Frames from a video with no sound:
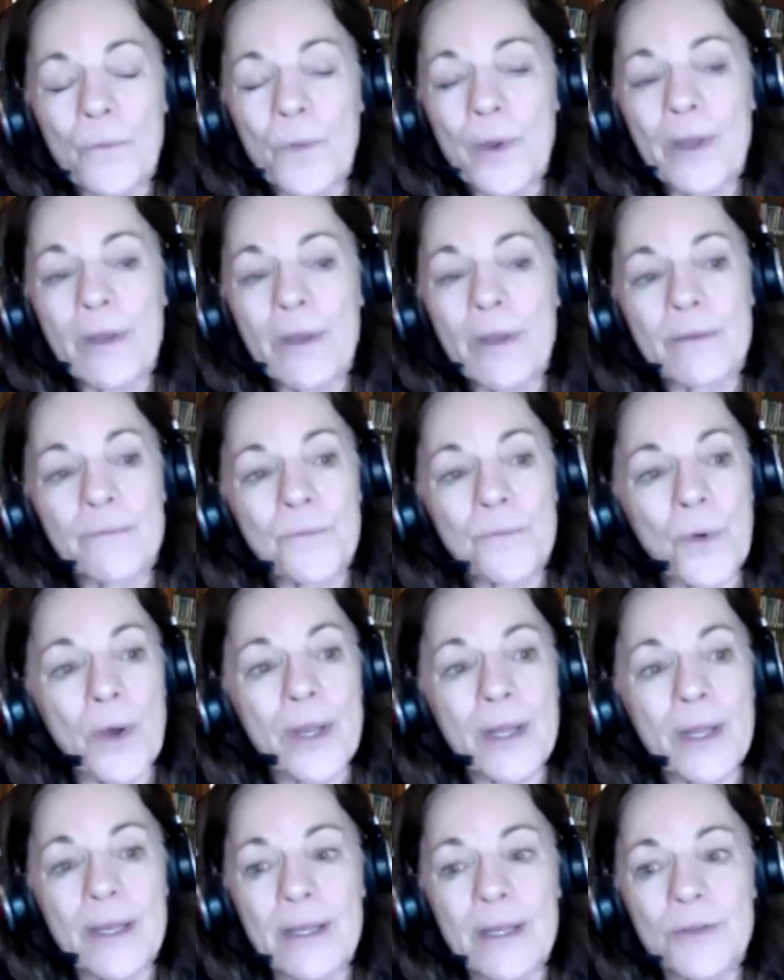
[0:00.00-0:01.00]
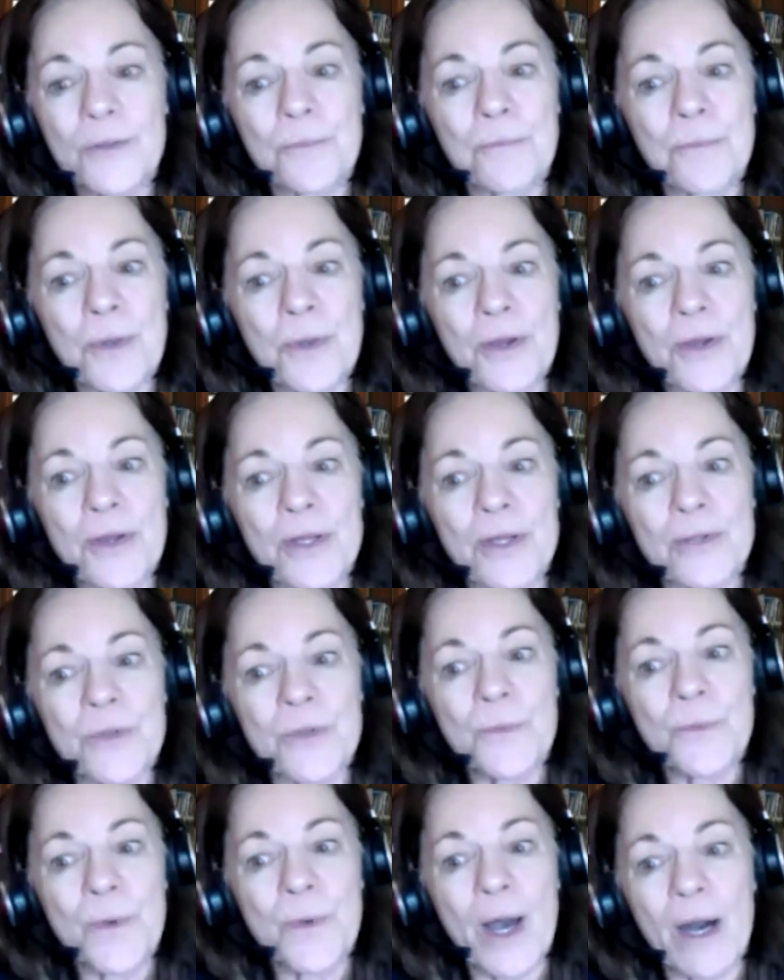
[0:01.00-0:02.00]
what an
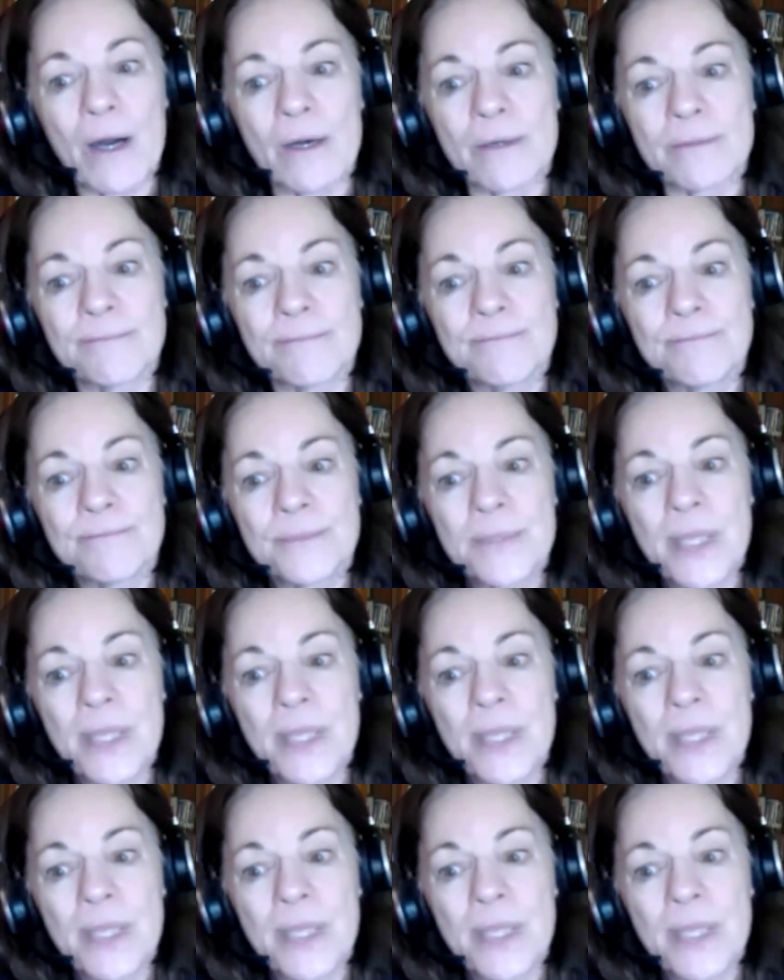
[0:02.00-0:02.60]
experience. Wow.